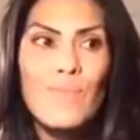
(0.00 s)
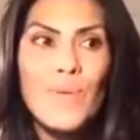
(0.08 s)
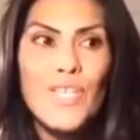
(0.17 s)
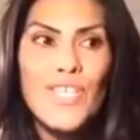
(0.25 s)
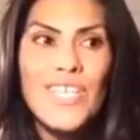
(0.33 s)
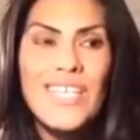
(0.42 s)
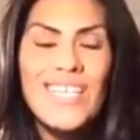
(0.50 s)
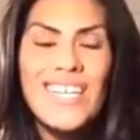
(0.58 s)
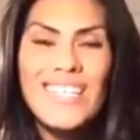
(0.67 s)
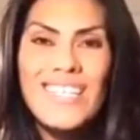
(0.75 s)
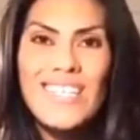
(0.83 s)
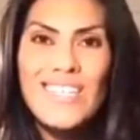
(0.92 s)
but she
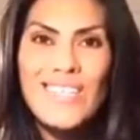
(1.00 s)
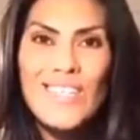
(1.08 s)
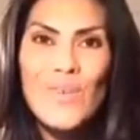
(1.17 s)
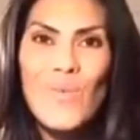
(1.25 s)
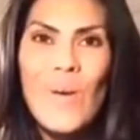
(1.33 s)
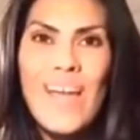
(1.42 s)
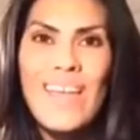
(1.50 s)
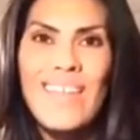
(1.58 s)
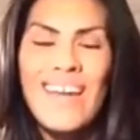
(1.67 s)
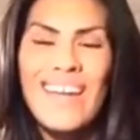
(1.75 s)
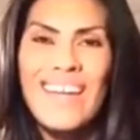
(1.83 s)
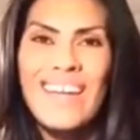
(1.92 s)
does it in such a way
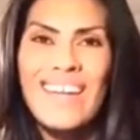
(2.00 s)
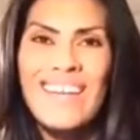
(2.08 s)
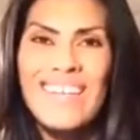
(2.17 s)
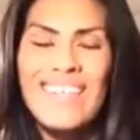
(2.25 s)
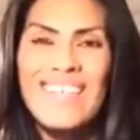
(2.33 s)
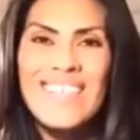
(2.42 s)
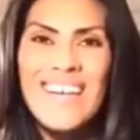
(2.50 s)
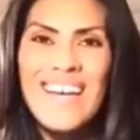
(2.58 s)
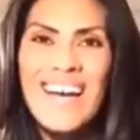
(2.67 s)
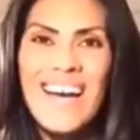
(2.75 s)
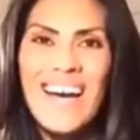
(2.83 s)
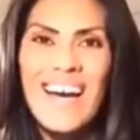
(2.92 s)
that it is
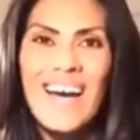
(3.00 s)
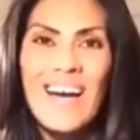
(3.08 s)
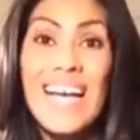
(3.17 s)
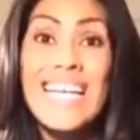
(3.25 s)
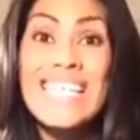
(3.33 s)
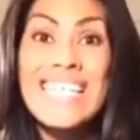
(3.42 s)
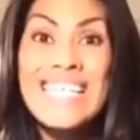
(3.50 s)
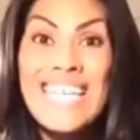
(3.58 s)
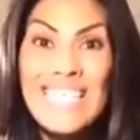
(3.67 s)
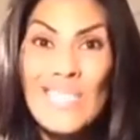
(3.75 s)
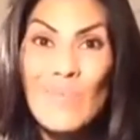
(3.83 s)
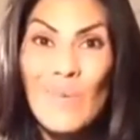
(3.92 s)

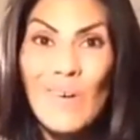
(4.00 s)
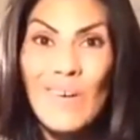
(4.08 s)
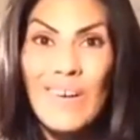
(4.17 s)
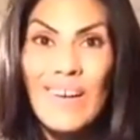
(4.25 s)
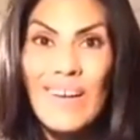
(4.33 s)
accessible